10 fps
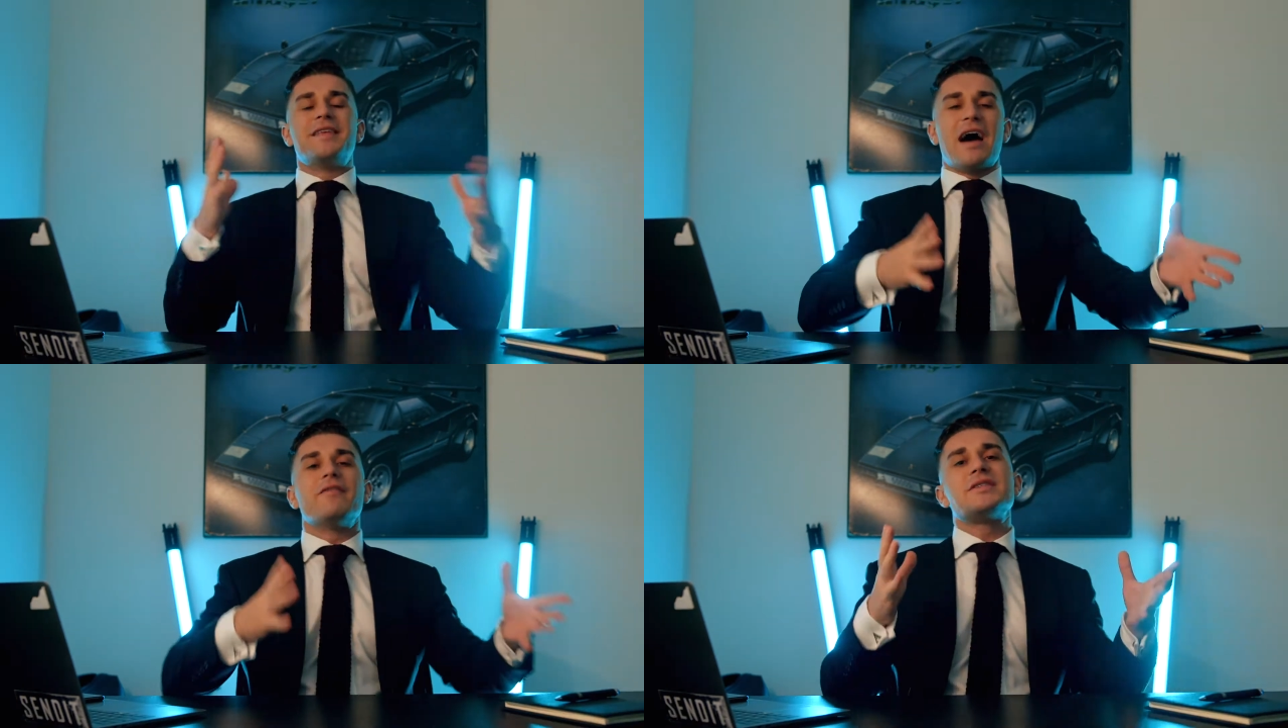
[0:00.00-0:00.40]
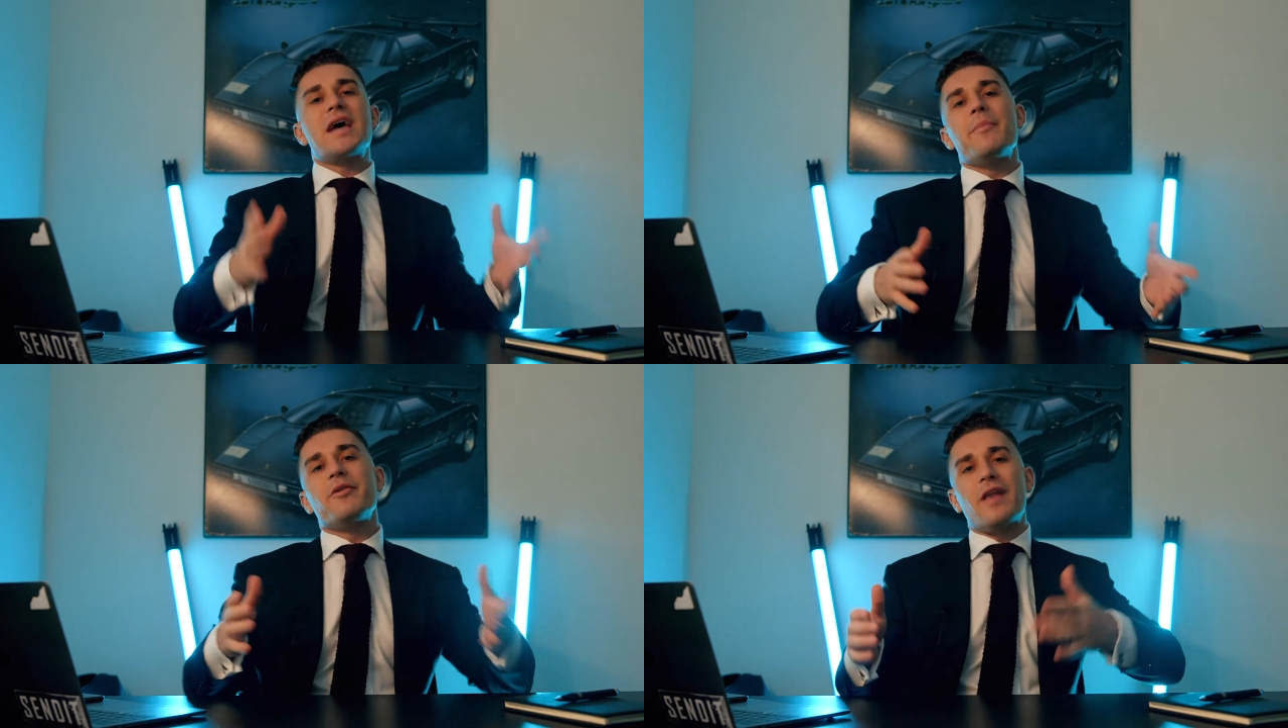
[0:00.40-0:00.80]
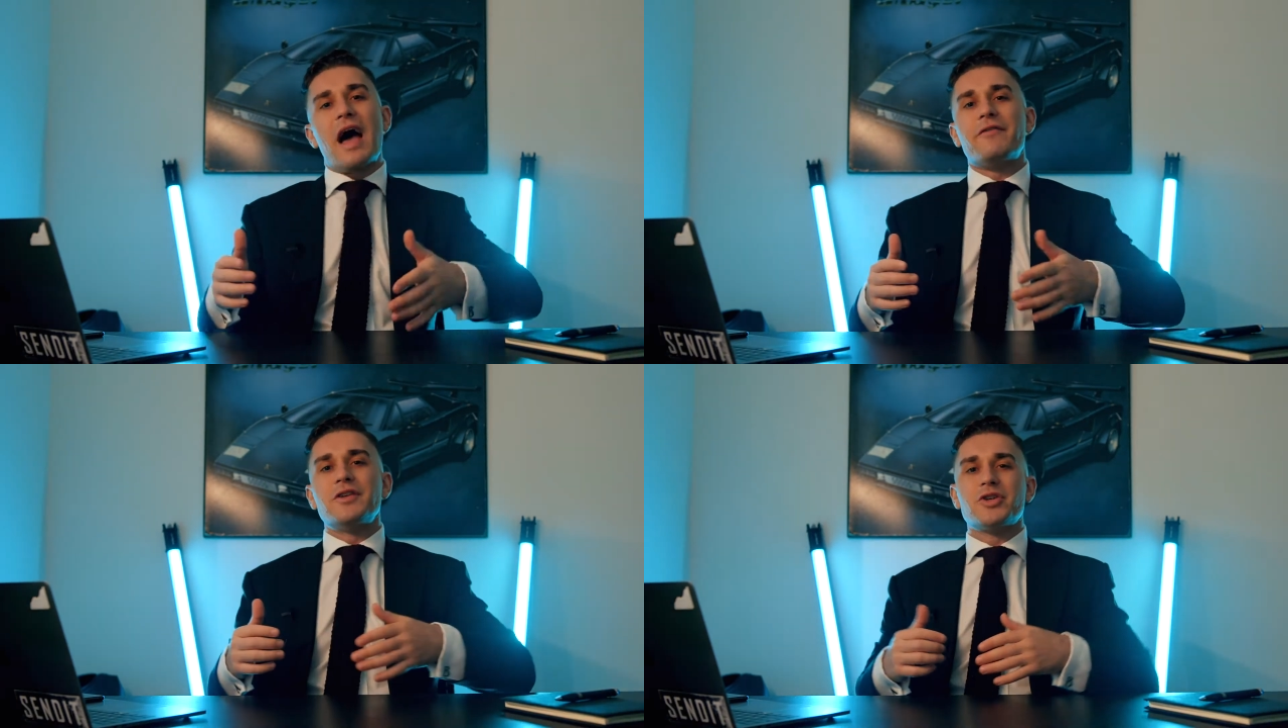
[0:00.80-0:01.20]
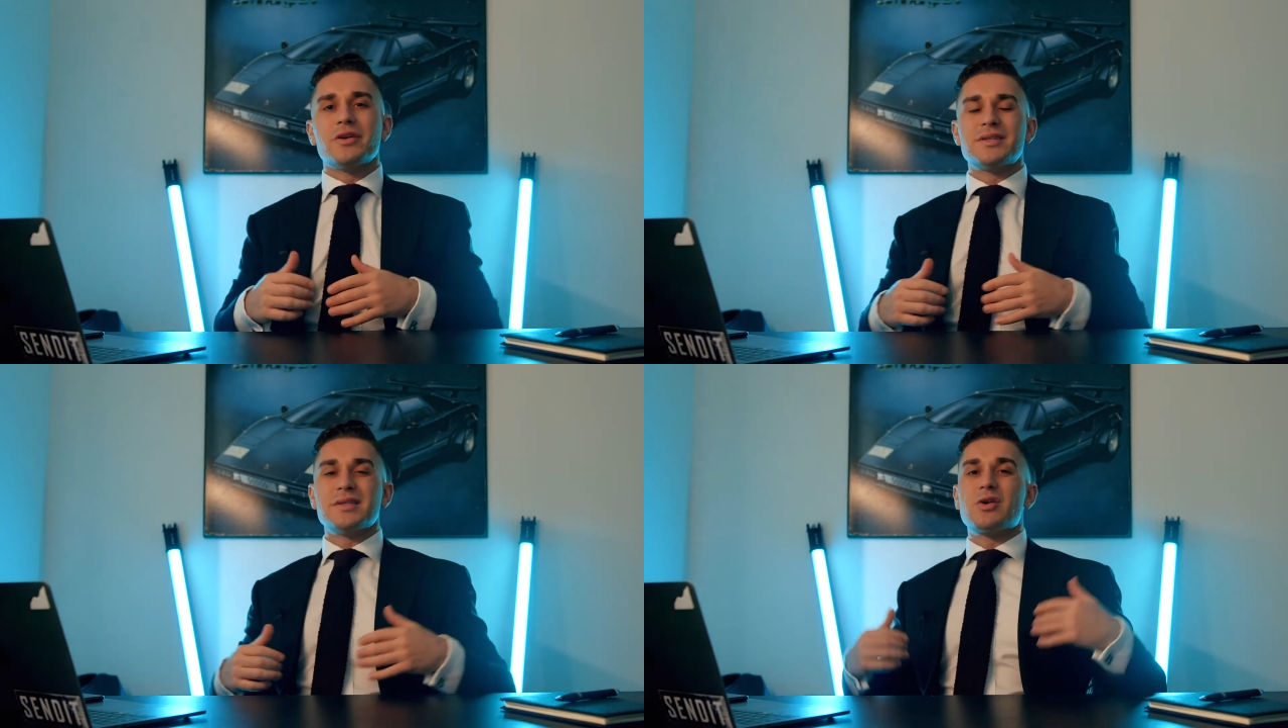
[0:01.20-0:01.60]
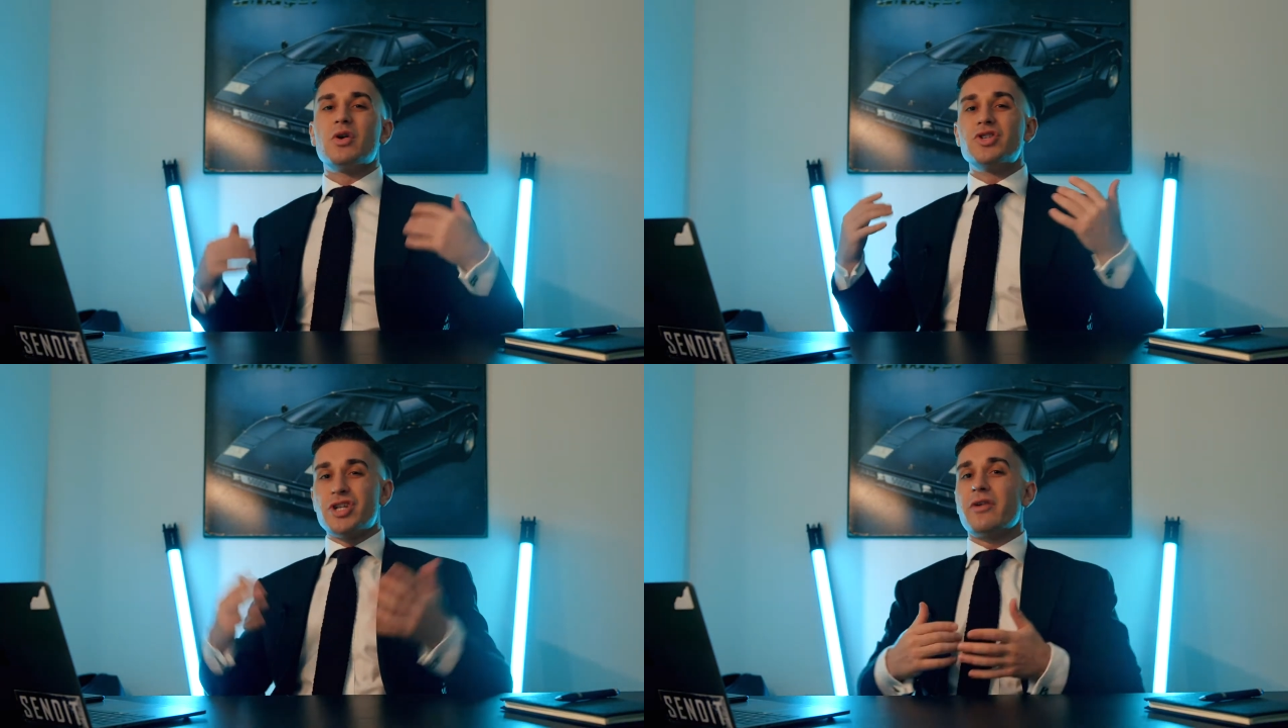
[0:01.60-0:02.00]
The other type of life insurance is
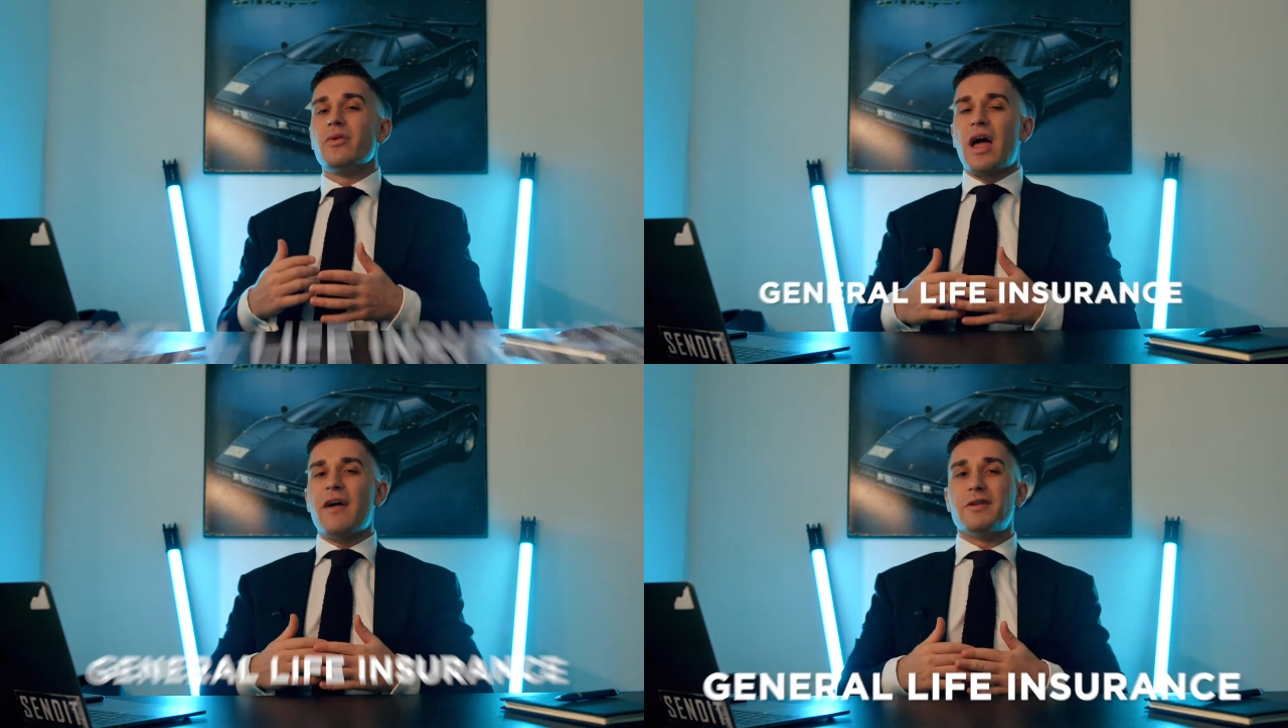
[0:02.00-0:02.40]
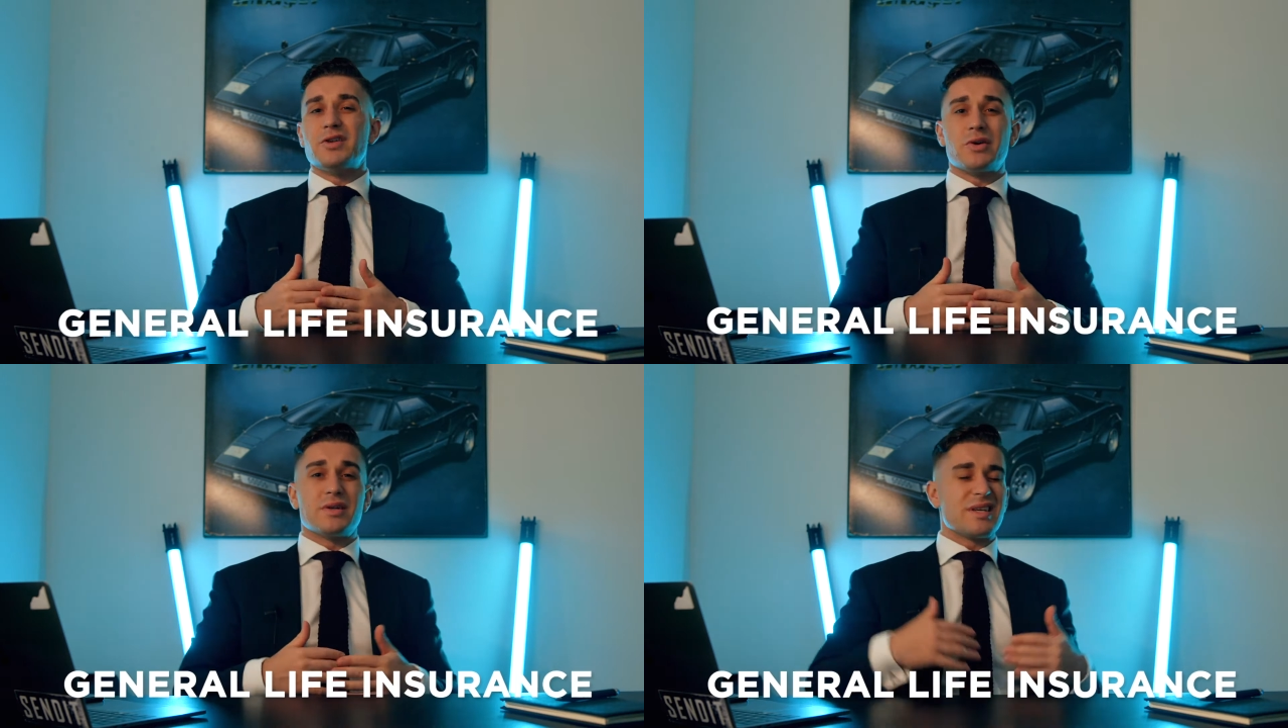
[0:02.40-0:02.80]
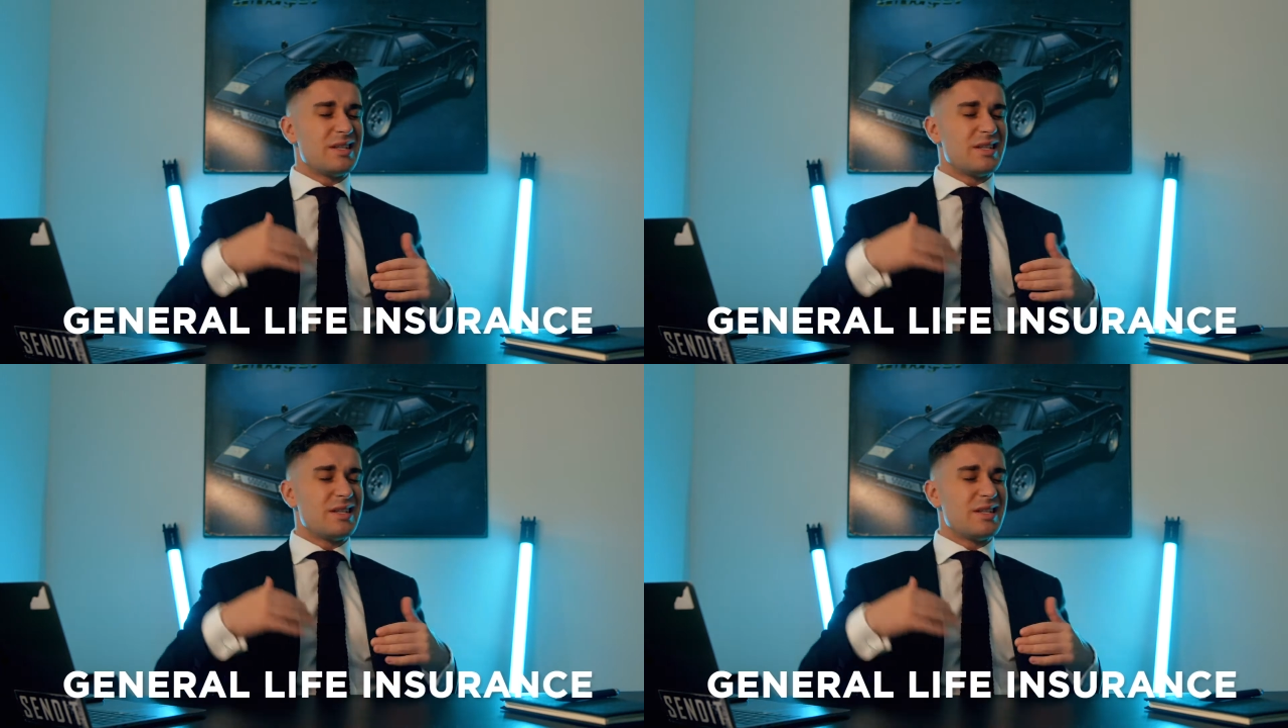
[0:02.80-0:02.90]
called general life insurance.